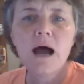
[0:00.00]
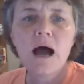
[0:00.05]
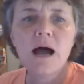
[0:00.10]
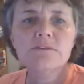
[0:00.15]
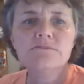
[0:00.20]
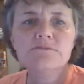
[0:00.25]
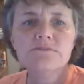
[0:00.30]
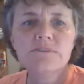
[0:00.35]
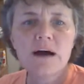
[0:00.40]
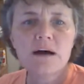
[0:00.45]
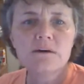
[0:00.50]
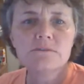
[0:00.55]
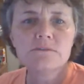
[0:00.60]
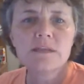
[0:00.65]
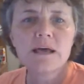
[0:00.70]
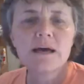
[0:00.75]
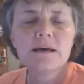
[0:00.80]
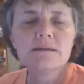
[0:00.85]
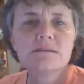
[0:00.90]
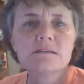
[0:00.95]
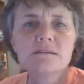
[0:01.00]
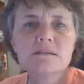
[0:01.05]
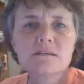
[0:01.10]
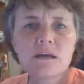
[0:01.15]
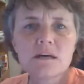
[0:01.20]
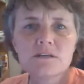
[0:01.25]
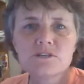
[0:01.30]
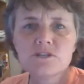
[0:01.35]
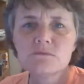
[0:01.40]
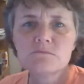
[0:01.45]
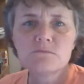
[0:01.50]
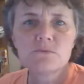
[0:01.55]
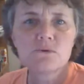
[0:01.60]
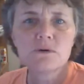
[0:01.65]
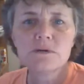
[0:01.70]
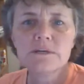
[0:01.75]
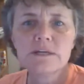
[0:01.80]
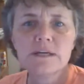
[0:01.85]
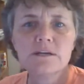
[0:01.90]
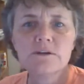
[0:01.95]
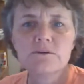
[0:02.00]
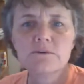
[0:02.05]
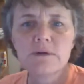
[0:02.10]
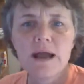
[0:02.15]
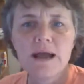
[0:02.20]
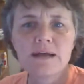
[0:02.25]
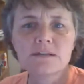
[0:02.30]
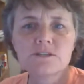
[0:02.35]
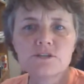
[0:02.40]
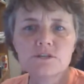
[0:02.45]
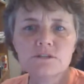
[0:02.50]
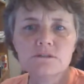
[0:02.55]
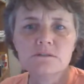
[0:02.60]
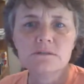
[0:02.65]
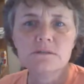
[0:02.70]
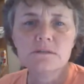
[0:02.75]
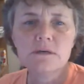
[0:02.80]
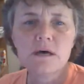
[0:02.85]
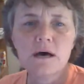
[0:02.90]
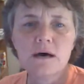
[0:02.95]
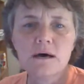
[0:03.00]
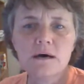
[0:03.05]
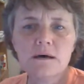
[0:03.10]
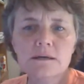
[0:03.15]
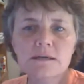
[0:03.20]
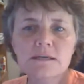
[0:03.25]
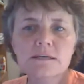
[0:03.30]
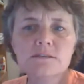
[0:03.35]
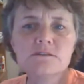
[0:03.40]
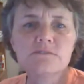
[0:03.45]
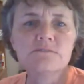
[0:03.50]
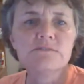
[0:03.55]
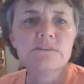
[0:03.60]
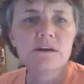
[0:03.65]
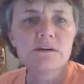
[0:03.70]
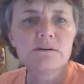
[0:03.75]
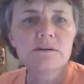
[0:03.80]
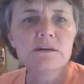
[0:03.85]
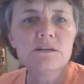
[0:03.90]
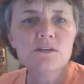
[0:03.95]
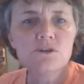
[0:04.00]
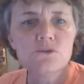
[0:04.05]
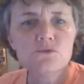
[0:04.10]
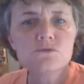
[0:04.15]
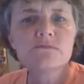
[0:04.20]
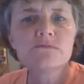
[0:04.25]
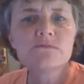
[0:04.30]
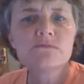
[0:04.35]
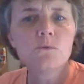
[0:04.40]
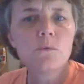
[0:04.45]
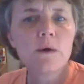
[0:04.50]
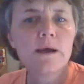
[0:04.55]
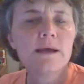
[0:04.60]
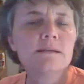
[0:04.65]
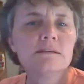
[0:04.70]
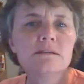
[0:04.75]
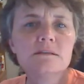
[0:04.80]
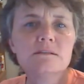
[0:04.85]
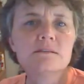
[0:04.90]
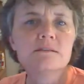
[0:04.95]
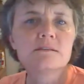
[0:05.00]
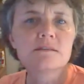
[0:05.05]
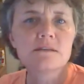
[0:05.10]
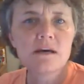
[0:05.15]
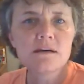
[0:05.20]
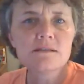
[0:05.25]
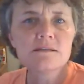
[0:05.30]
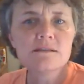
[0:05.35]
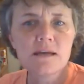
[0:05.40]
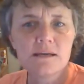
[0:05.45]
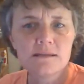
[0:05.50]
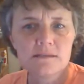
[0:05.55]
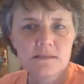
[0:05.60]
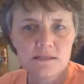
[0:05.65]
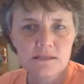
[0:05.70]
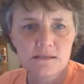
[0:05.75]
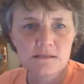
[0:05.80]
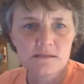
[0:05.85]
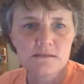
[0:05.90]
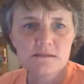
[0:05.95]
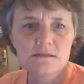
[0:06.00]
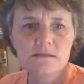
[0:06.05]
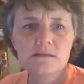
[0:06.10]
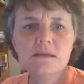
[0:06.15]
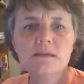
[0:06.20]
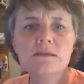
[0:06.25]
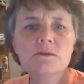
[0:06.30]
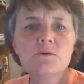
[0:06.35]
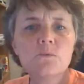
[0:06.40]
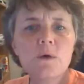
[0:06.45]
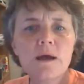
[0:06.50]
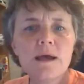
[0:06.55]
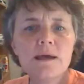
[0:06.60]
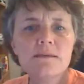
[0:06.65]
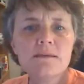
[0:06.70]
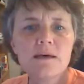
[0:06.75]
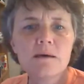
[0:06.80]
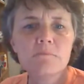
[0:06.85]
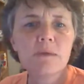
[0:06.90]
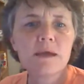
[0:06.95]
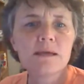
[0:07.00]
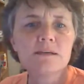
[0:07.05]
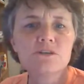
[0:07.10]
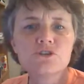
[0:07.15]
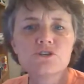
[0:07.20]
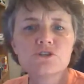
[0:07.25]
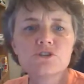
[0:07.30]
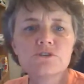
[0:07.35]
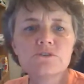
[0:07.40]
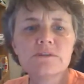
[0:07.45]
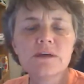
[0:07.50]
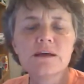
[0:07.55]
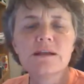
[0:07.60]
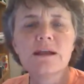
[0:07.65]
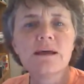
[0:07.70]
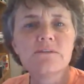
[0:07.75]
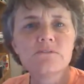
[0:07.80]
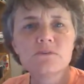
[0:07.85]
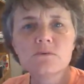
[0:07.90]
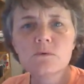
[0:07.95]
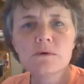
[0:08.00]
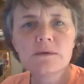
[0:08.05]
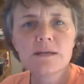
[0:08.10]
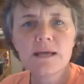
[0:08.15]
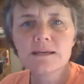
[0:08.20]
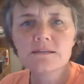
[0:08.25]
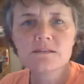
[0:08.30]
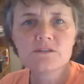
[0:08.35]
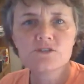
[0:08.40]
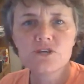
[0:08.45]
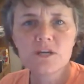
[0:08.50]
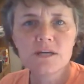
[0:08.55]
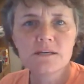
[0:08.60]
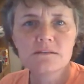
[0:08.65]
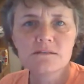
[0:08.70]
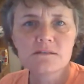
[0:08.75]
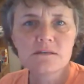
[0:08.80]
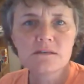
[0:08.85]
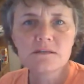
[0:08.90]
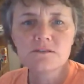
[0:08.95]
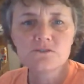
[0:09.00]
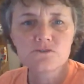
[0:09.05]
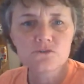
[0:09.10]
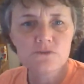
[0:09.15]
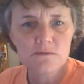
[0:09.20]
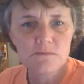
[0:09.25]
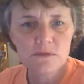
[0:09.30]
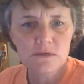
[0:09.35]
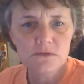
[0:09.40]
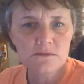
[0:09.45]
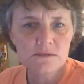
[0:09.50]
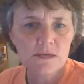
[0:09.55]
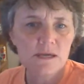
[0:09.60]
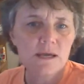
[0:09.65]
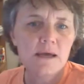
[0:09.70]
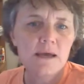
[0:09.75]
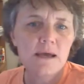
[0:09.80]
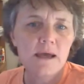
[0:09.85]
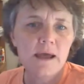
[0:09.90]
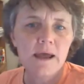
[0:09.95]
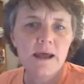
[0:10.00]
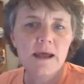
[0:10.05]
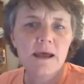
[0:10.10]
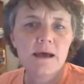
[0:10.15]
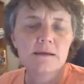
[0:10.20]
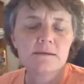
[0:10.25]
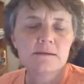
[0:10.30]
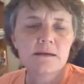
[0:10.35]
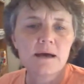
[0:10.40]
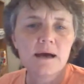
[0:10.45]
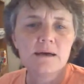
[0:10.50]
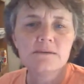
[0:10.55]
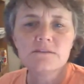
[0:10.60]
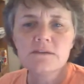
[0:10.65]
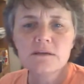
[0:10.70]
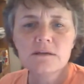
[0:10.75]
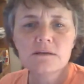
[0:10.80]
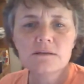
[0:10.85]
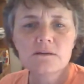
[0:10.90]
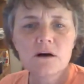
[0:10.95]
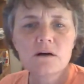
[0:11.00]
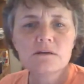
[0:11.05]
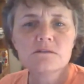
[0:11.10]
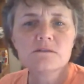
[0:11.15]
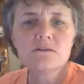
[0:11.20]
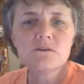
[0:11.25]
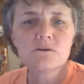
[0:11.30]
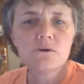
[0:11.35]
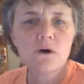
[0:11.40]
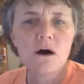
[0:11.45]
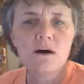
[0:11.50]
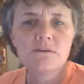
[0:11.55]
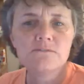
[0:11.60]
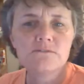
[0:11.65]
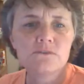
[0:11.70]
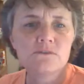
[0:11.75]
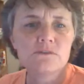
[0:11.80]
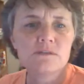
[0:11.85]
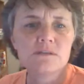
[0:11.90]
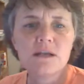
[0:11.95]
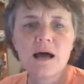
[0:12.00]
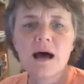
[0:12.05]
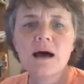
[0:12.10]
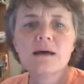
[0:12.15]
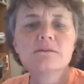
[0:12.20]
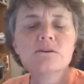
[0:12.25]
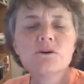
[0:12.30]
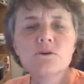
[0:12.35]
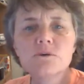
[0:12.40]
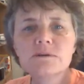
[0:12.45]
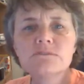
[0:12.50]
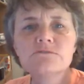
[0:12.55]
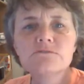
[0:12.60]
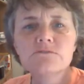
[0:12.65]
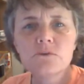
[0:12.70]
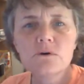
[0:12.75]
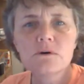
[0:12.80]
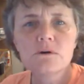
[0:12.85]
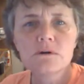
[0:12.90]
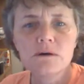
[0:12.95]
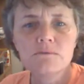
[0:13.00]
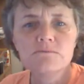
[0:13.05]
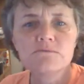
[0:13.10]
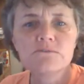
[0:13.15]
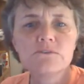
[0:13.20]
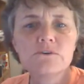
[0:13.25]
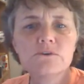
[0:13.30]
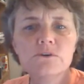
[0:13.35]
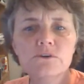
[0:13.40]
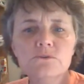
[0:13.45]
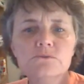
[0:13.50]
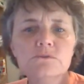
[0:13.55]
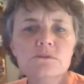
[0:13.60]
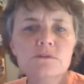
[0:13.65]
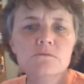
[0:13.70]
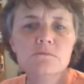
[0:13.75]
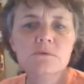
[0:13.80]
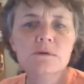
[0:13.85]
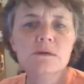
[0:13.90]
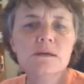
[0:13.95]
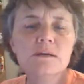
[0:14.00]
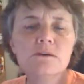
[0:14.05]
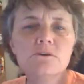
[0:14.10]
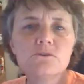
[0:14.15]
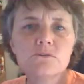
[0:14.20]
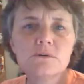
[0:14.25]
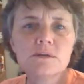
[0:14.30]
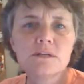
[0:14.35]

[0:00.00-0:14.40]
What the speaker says: I found that discussion board interaction is a very useful way to discuss ideas in a way that makes sure that everyone has a chance to contribute, and I think it also offers an ongoing forum for you to be